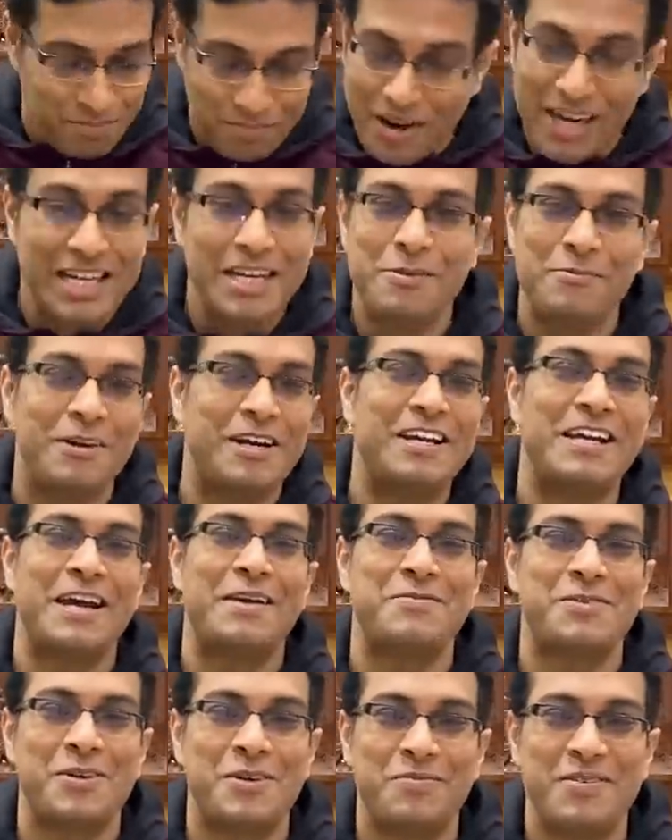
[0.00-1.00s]
multiple
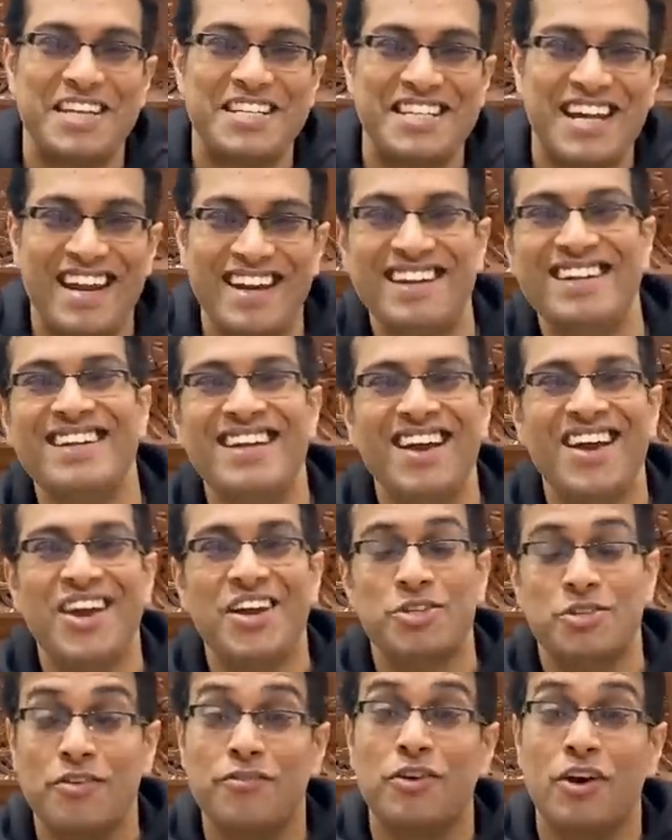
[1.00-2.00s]
times on my channel.
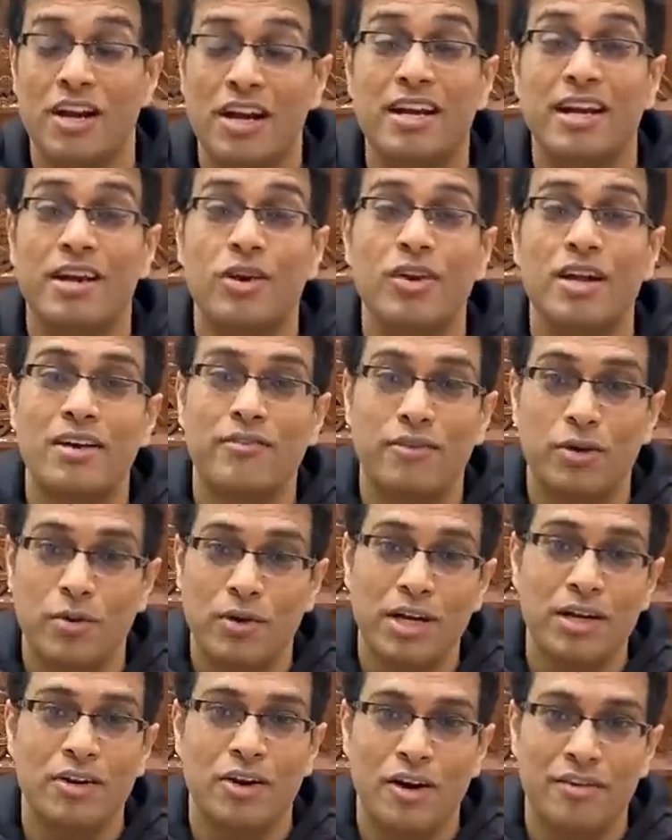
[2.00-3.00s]
So if you're a regular
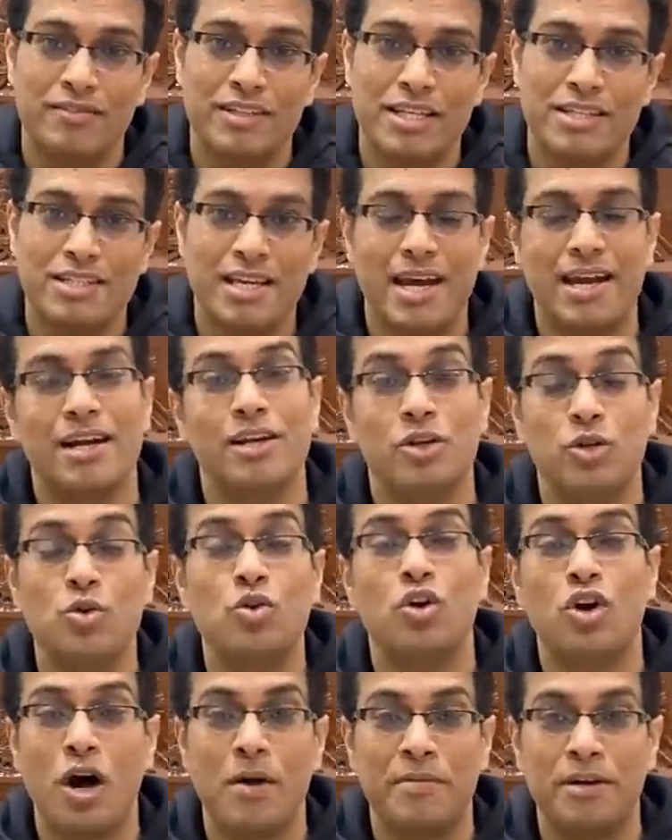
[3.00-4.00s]
viewer of this channel,
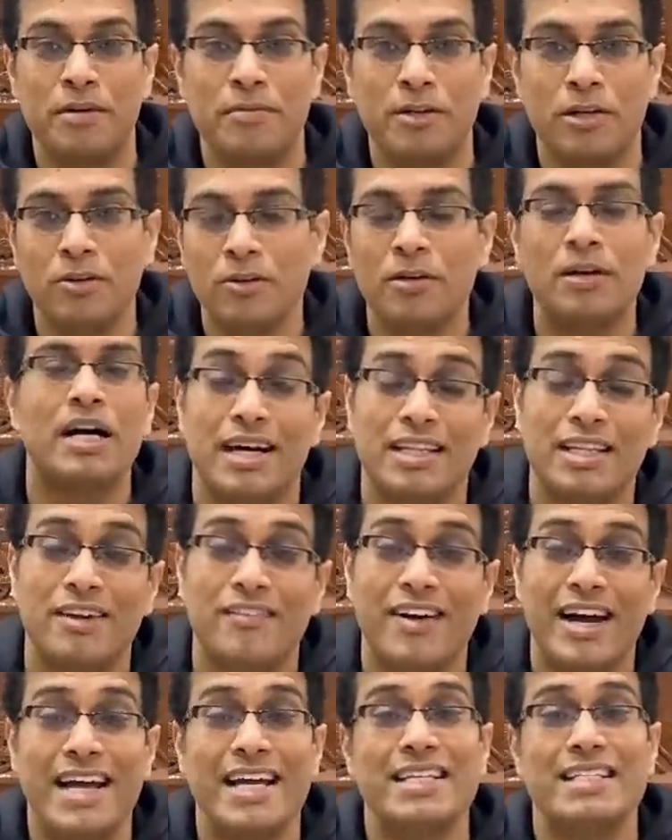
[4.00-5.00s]
do comment below.
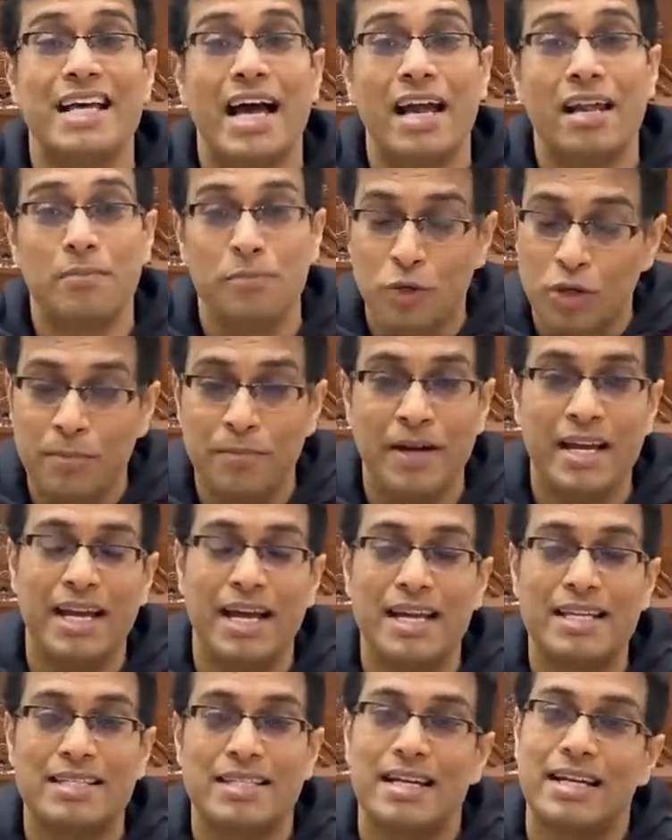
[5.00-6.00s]
Otherwise, I'll put my
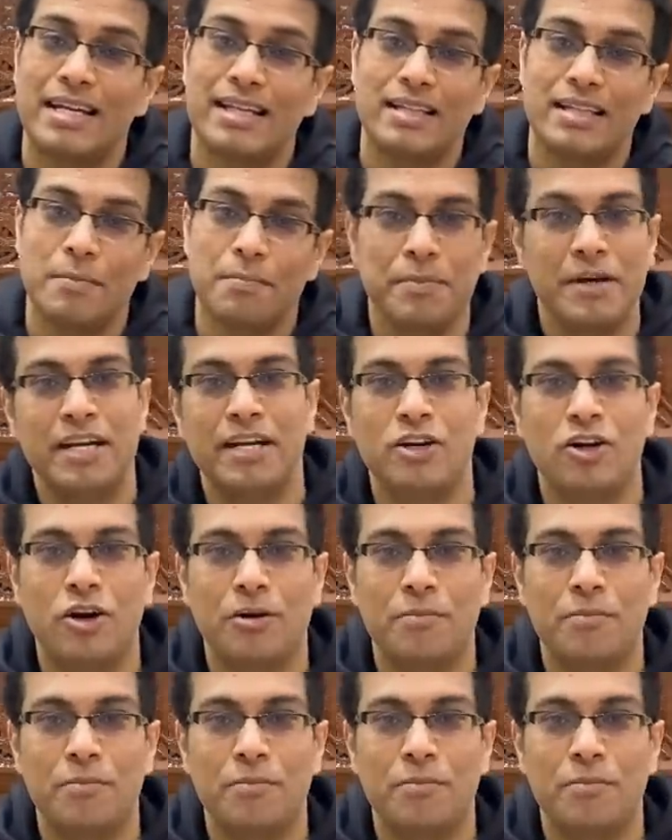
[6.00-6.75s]
answer in the pinned